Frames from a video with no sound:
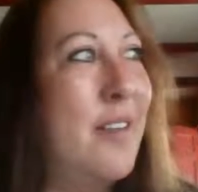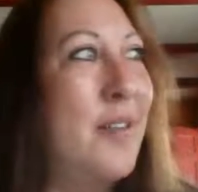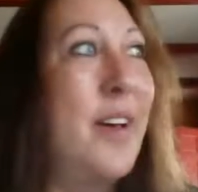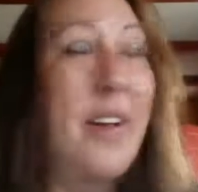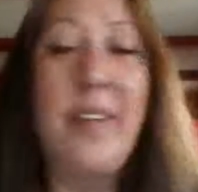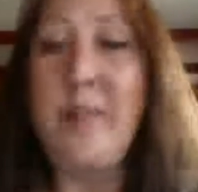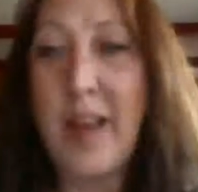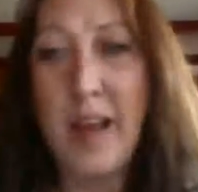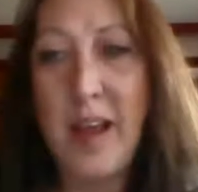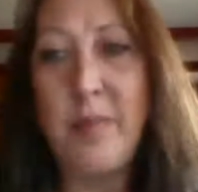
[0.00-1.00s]
well,
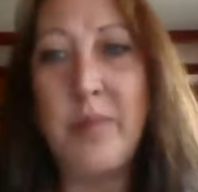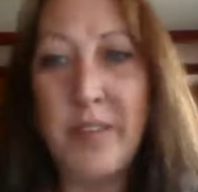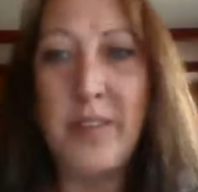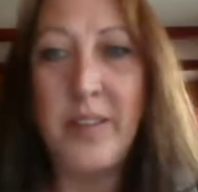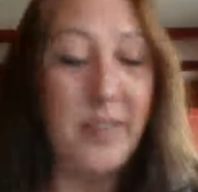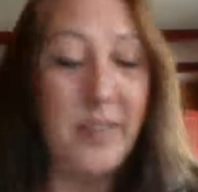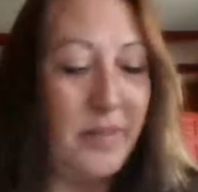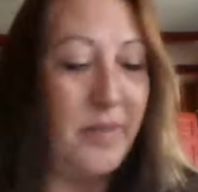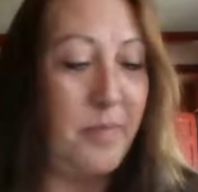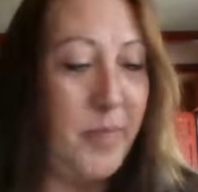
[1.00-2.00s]
I'm gonna
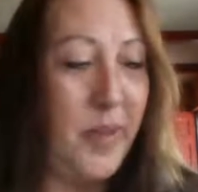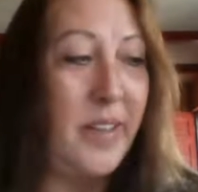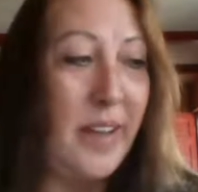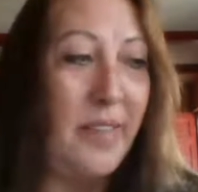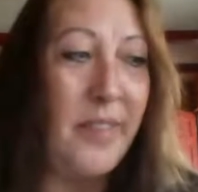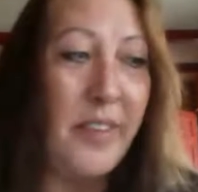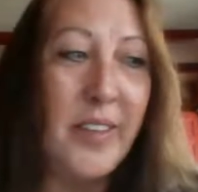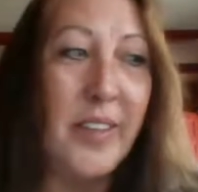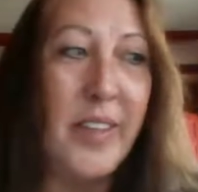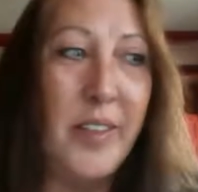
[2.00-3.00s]
be
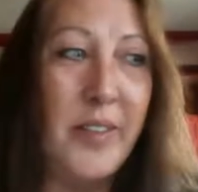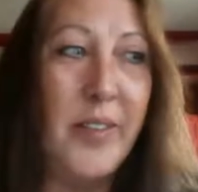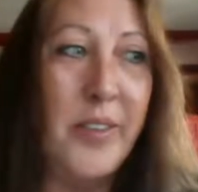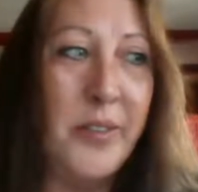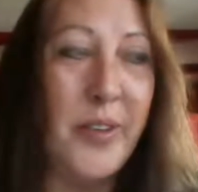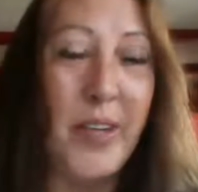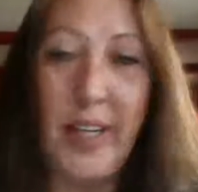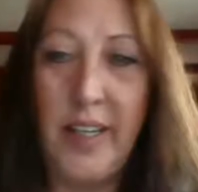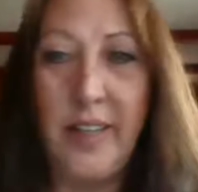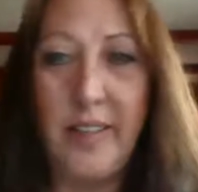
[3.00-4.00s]
definitely doing a
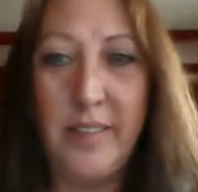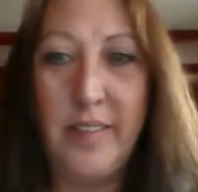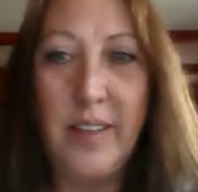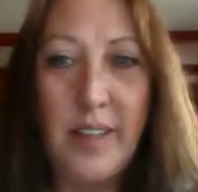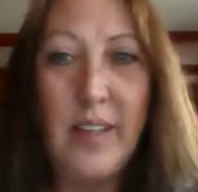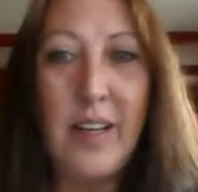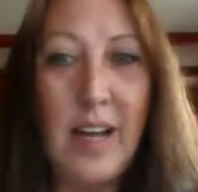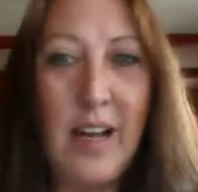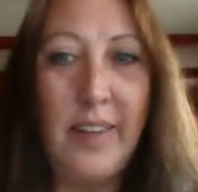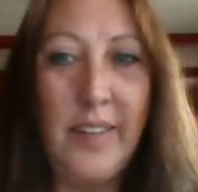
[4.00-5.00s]
training
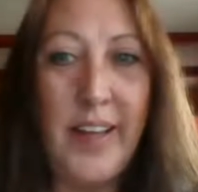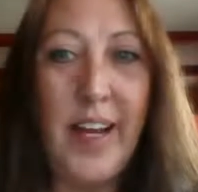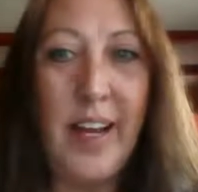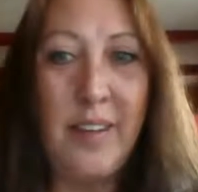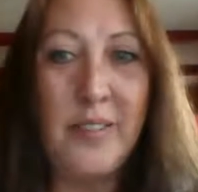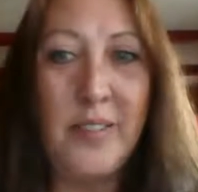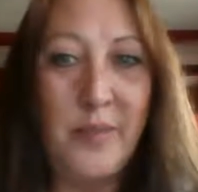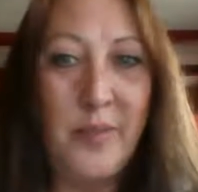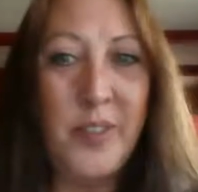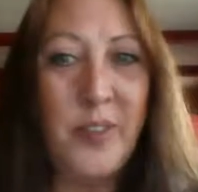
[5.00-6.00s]
on that
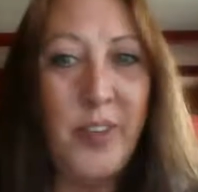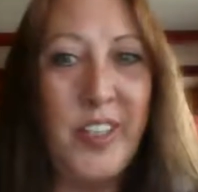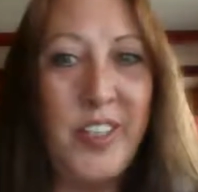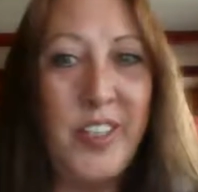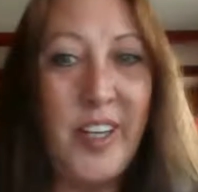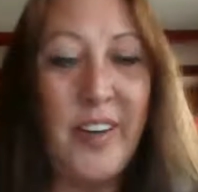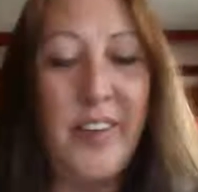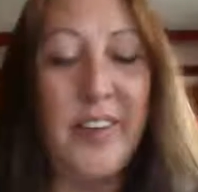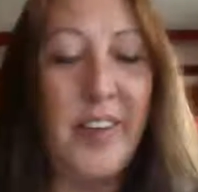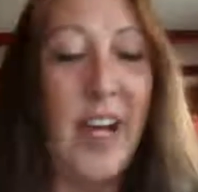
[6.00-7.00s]
with screen
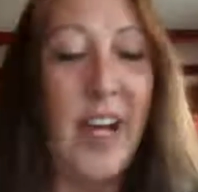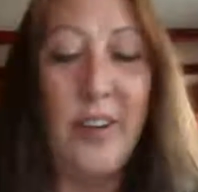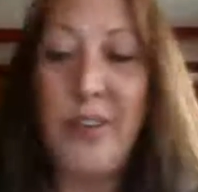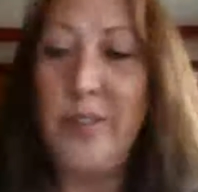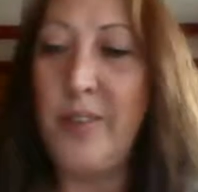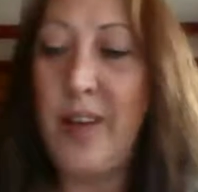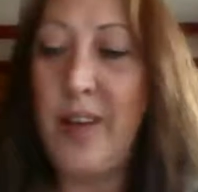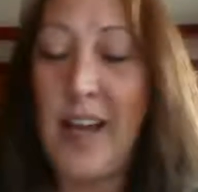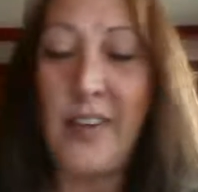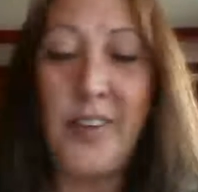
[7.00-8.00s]
shares and how you
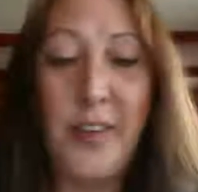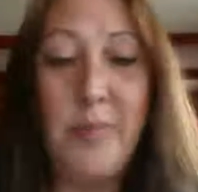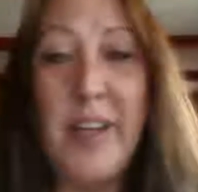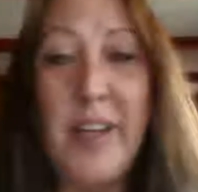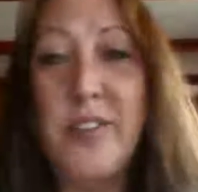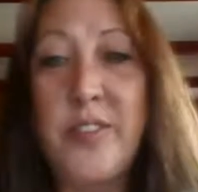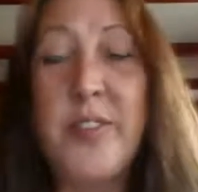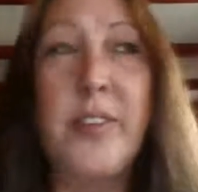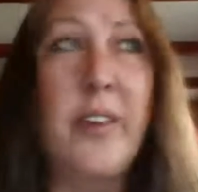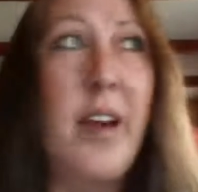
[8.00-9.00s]
actually make
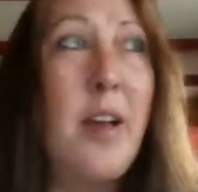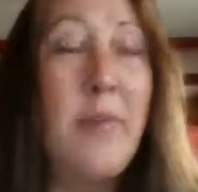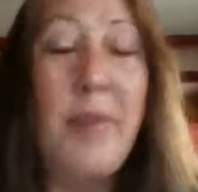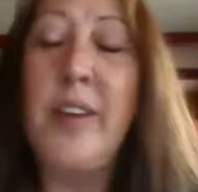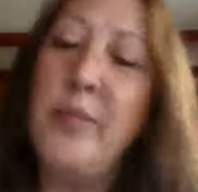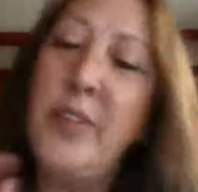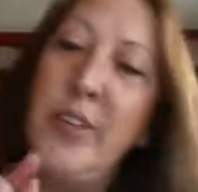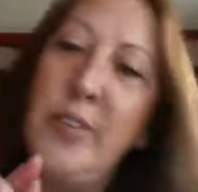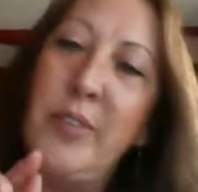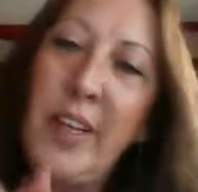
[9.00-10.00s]
sure, because when
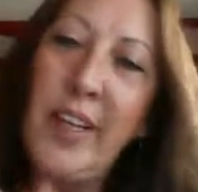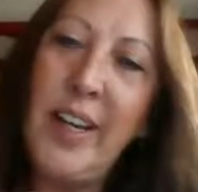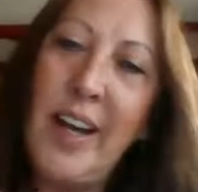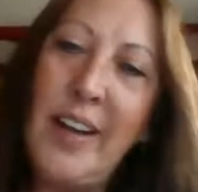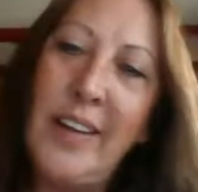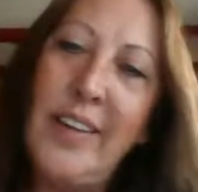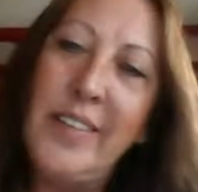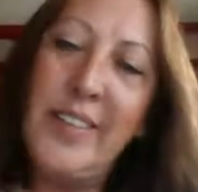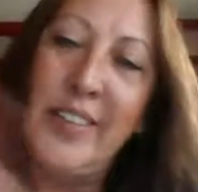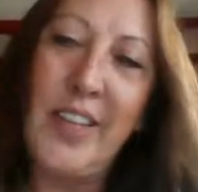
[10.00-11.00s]
you click on it
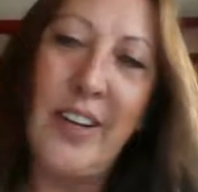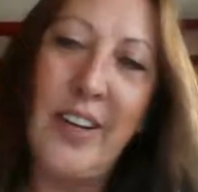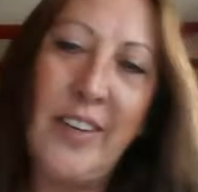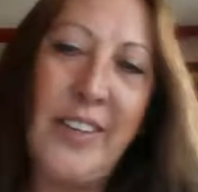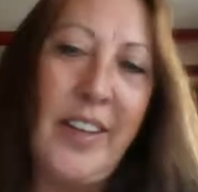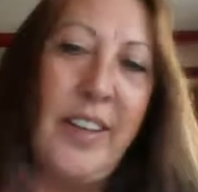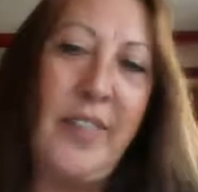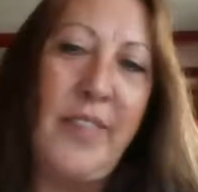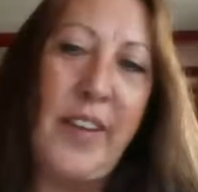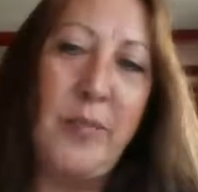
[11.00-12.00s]
to share it to like
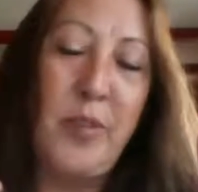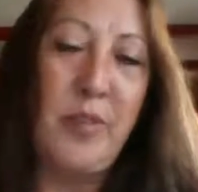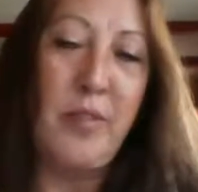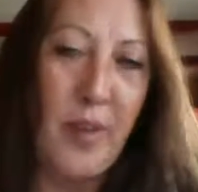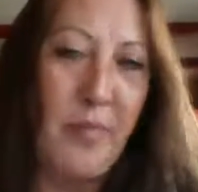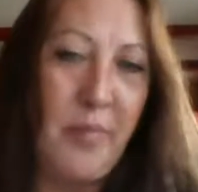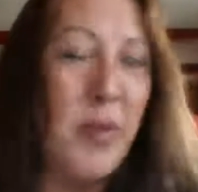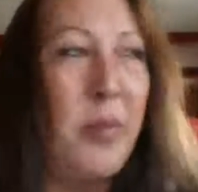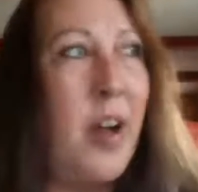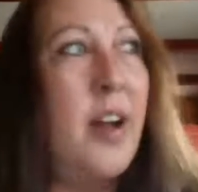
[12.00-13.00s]
Facebook from the
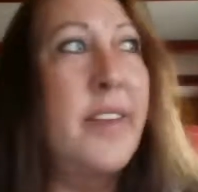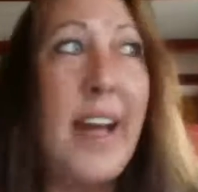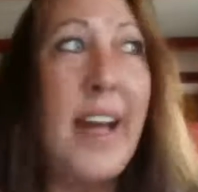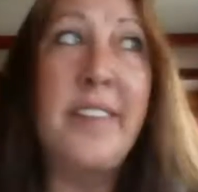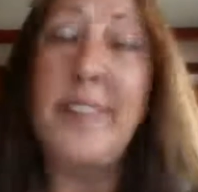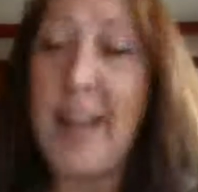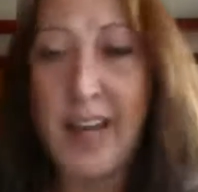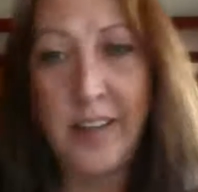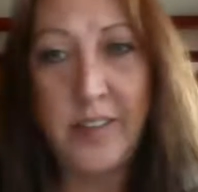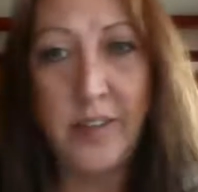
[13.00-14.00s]
blog, that's
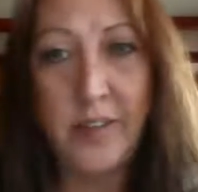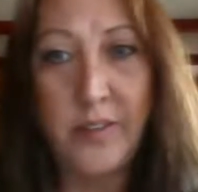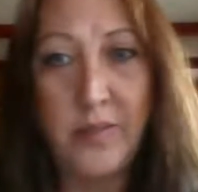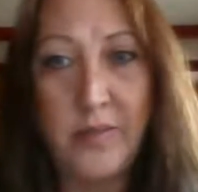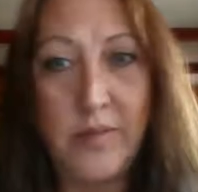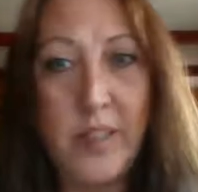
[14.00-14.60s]
tagged to you.